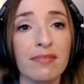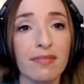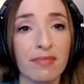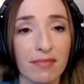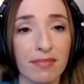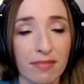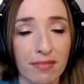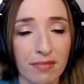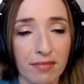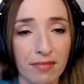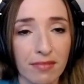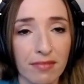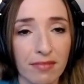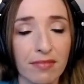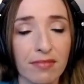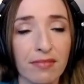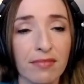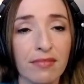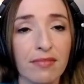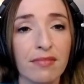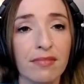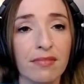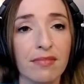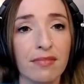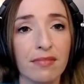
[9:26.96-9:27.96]

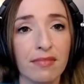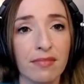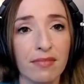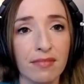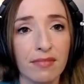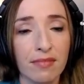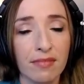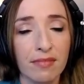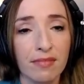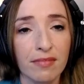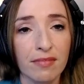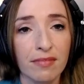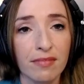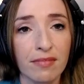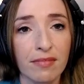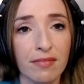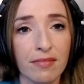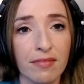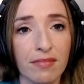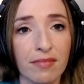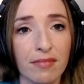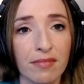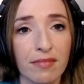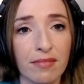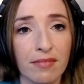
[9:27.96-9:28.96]

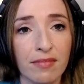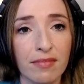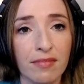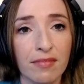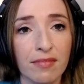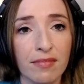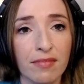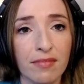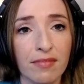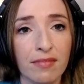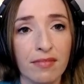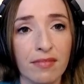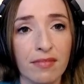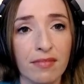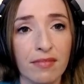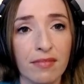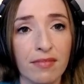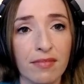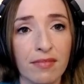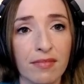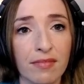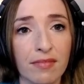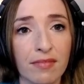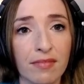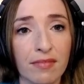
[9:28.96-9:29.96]

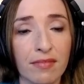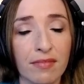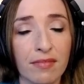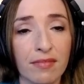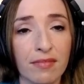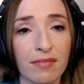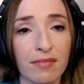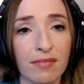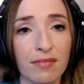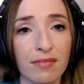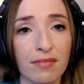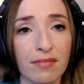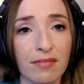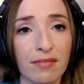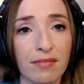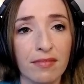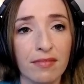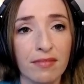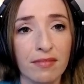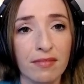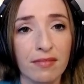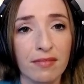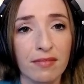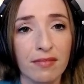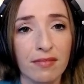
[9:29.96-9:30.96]

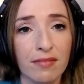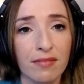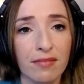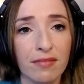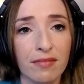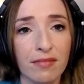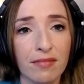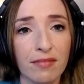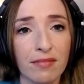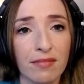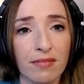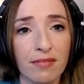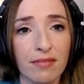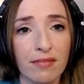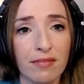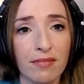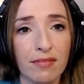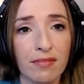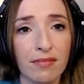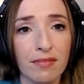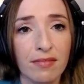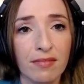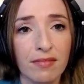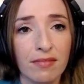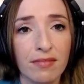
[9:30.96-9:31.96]

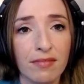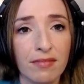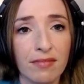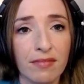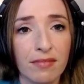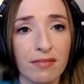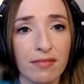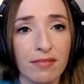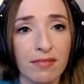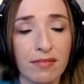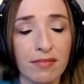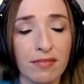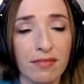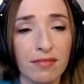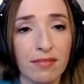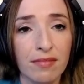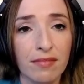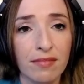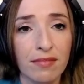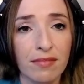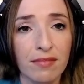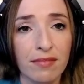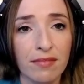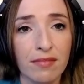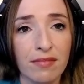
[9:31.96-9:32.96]

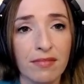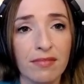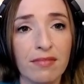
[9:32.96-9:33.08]
(not speaking)